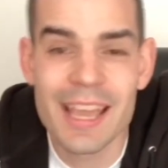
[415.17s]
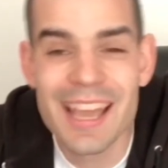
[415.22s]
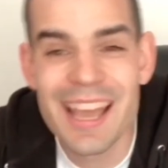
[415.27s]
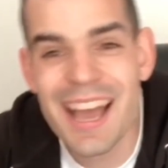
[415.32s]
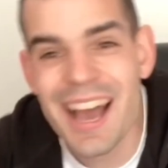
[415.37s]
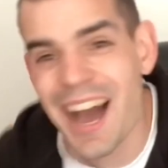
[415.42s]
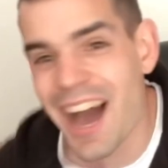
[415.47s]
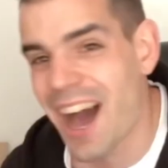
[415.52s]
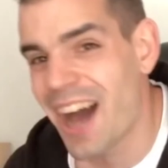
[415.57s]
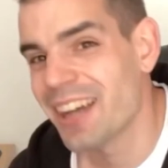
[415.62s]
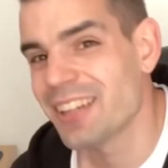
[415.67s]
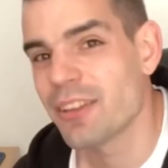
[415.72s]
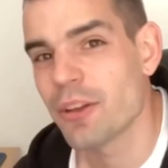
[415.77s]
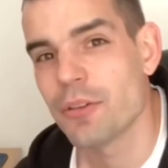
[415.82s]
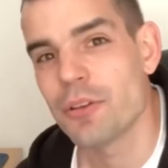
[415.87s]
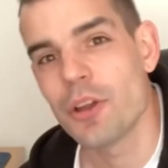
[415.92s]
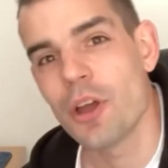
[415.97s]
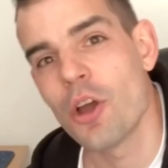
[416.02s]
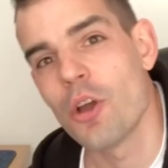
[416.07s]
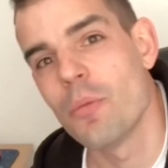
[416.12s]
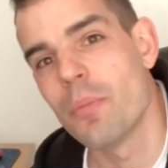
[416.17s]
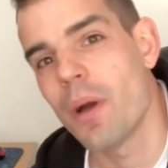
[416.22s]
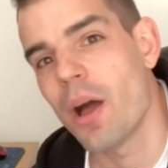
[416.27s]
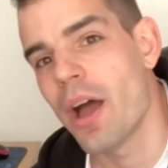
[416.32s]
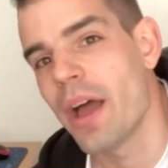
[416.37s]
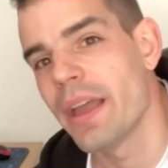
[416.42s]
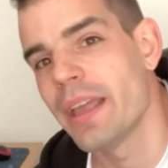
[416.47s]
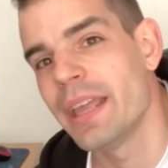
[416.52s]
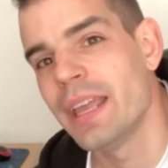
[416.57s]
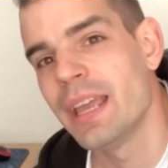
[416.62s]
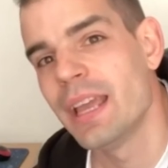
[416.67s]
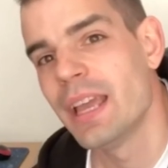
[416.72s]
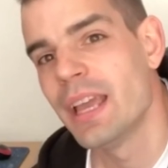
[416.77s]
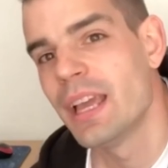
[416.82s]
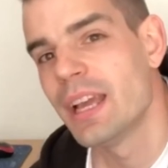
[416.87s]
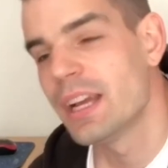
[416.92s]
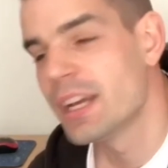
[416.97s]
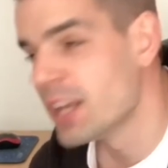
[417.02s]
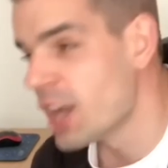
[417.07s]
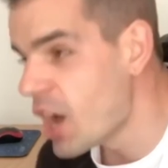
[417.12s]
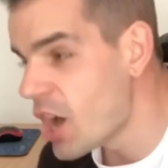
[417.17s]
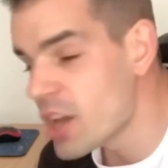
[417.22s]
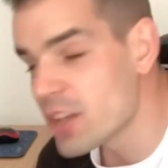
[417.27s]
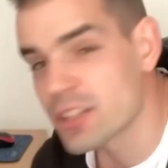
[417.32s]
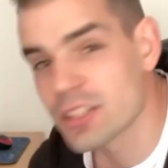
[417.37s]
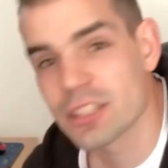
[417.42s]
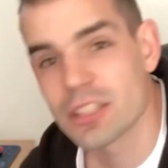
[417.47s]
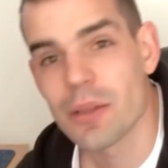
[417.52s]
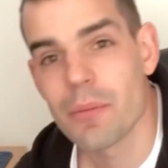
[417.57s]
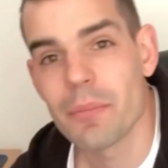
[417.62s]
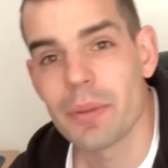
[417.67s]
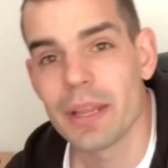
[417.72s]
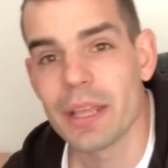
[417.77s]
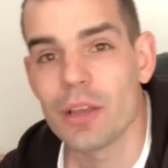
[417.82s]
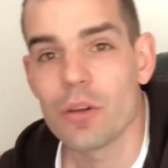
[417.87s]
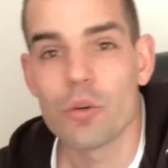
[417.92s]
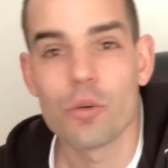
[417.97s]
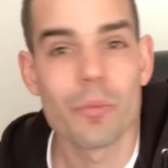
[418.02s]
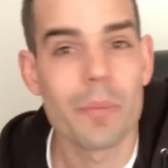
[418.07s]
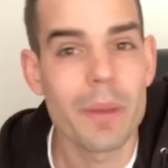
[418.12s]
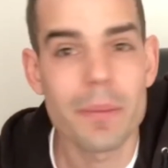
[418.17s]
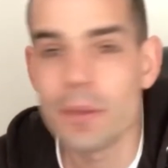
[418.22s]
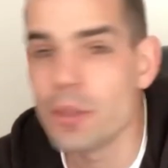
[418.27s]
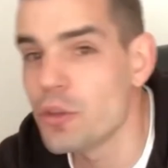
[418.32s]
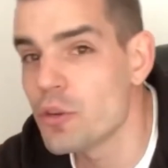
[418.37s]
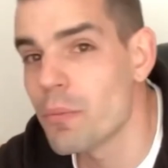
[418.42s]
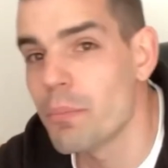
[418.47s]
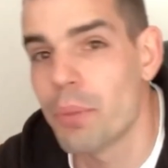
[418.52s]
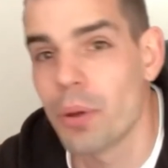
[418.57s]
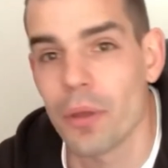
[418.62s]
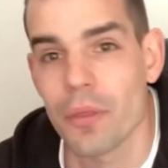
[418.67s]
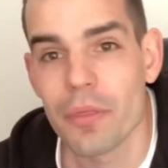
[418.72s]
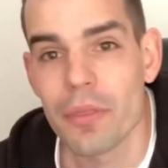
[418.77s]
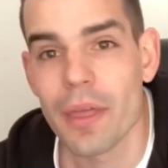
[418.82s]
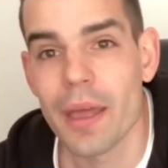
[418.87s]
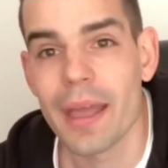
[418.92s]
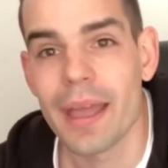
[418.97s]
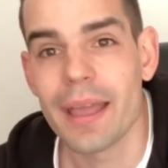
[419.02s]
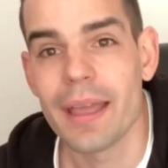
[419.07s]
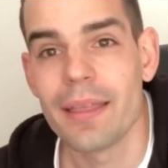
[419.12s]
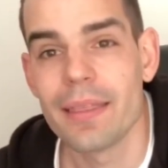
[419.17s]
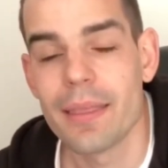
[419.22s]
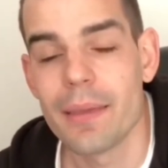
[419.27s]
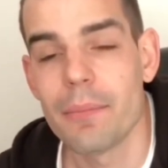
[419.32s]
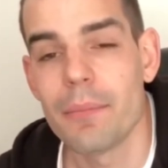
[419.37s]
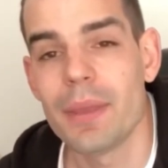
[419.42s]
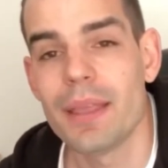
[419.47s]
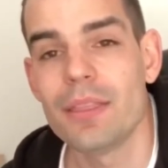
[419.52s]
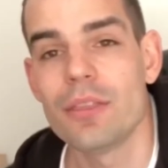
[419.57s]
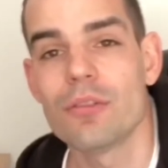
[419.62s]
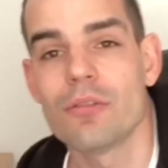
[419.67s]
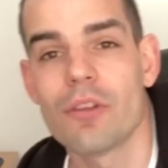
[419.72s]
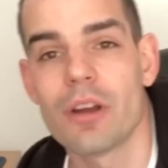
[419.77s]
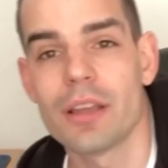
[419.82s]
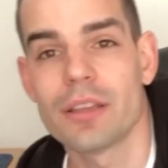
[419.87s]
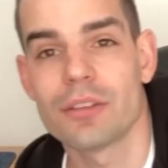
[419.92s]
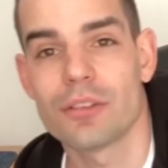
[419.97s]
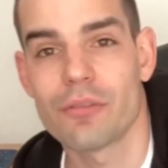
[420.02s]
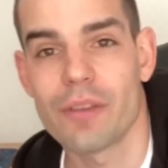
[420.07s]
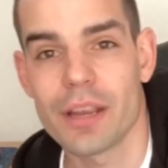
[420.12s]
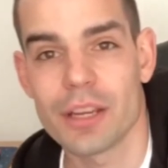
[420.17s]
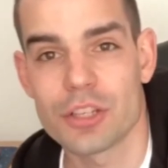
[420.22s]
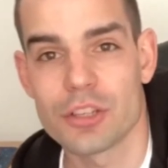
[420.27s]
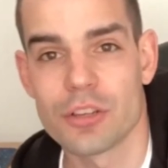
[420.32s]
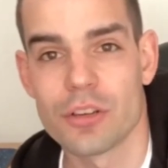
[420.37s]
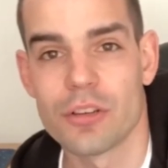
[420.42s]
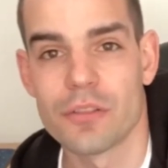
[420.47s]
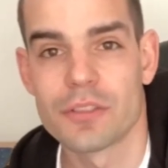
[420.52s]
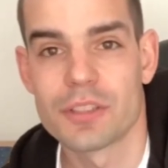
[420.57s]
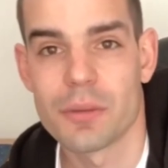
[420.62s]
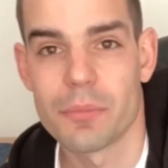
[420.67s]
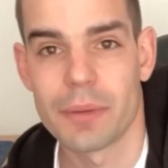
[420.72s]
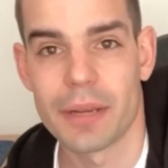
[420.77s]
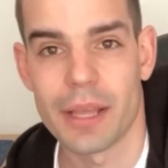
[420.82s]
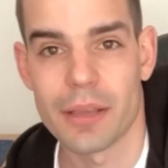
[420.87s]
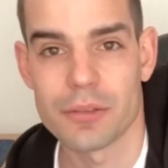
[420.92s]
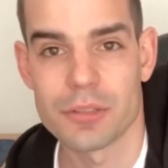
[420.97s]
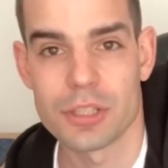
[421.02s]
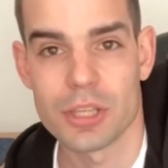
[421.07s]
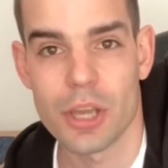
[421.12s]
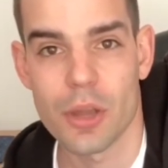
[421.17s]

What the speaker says: I don't know, but I can ask somebody, or maybe you can put them in the right direction of somebody else to go and